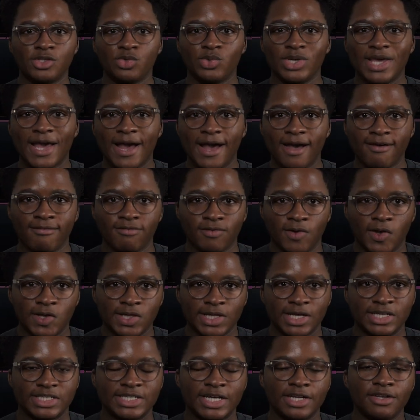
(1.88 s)
do we have on
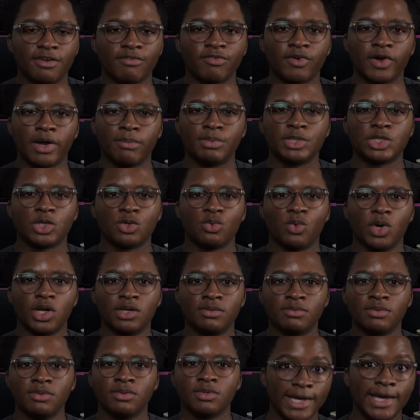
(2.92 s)
the agenda for episode
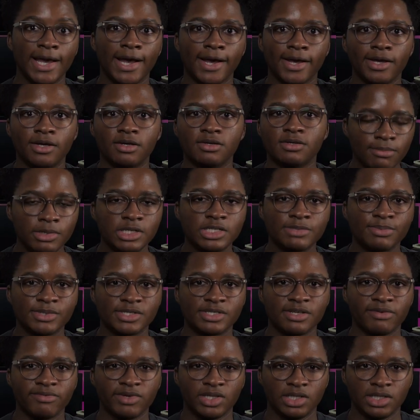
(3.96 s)
1? AI. I mean
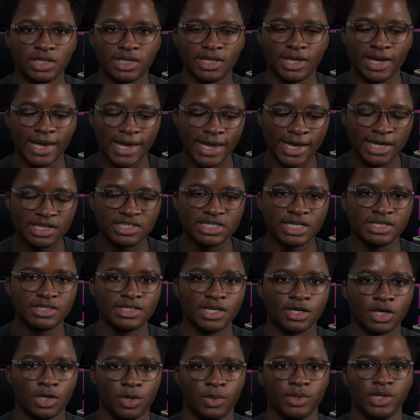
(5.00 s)
specifically
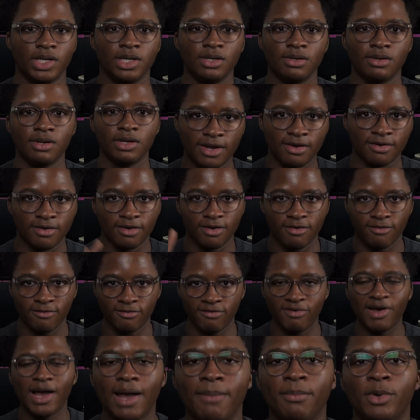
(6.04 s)
agentic coding and
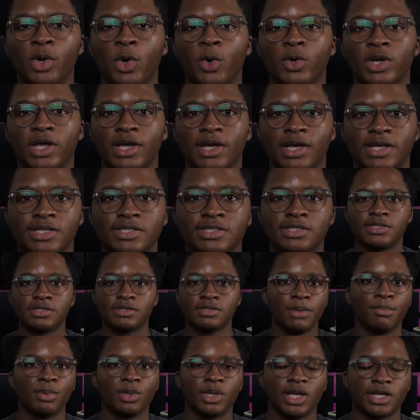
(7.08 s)
vibe coding, as
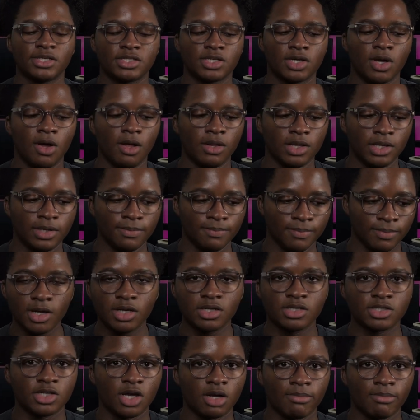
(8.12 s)
people like to call it. I'm not going to